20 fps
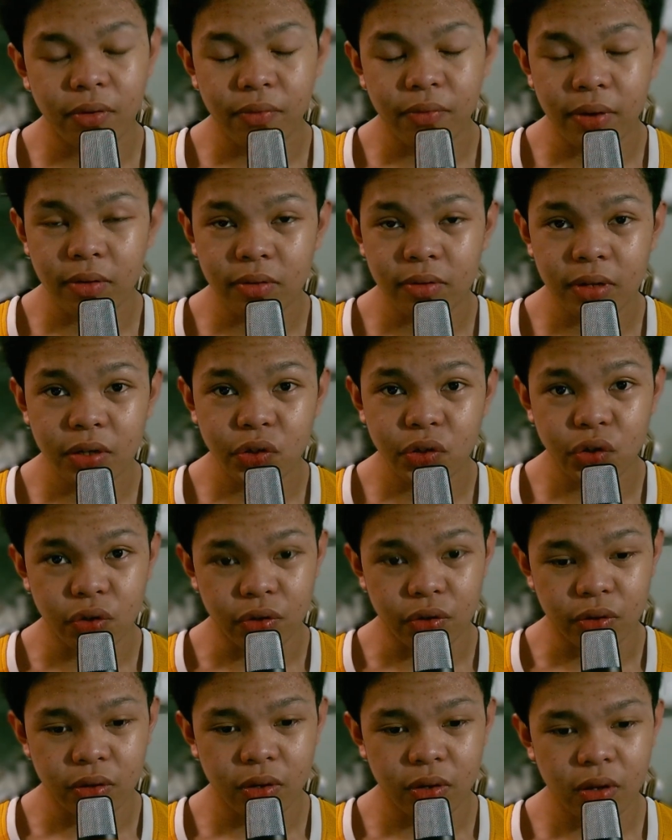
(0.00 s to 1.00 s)

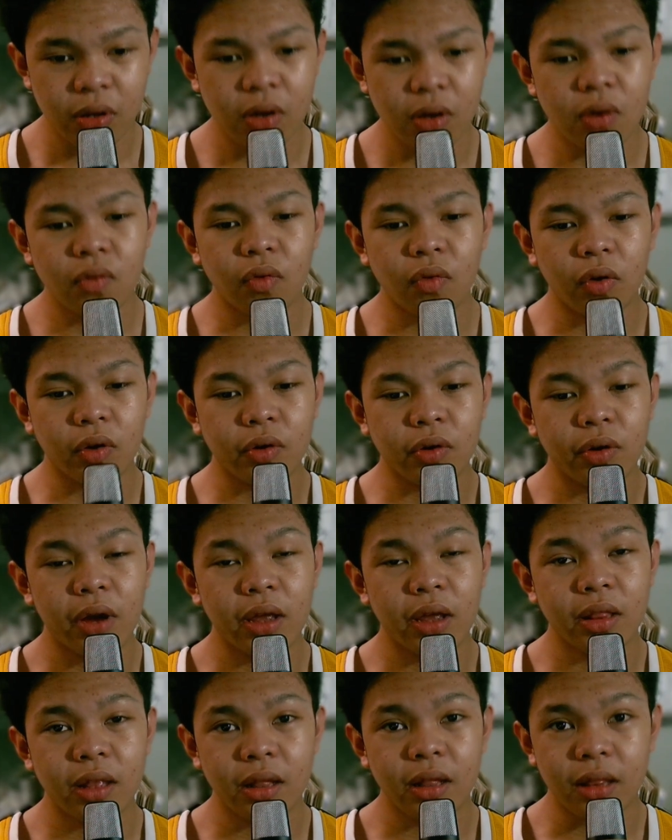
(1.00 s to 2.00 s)
foundation for
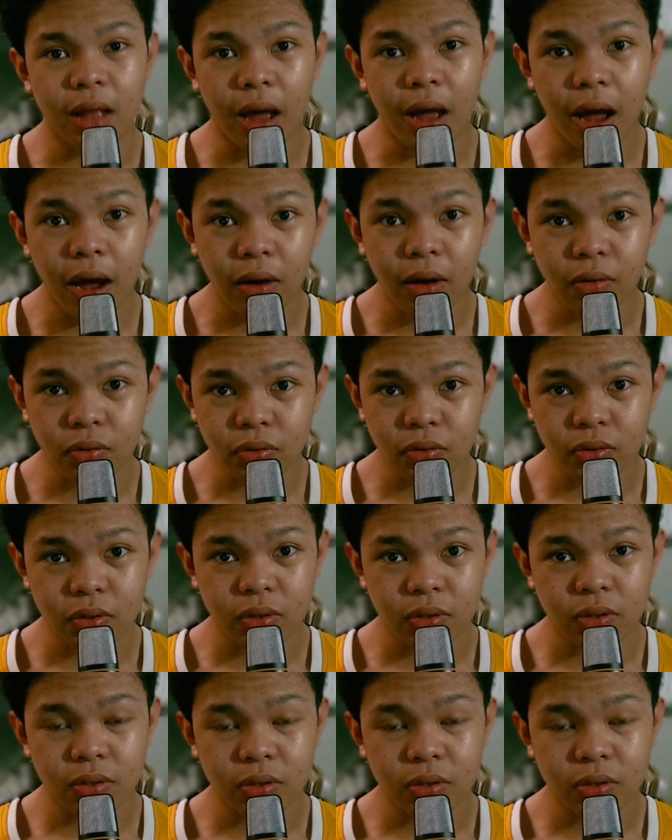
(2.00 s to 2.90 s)
creating the house.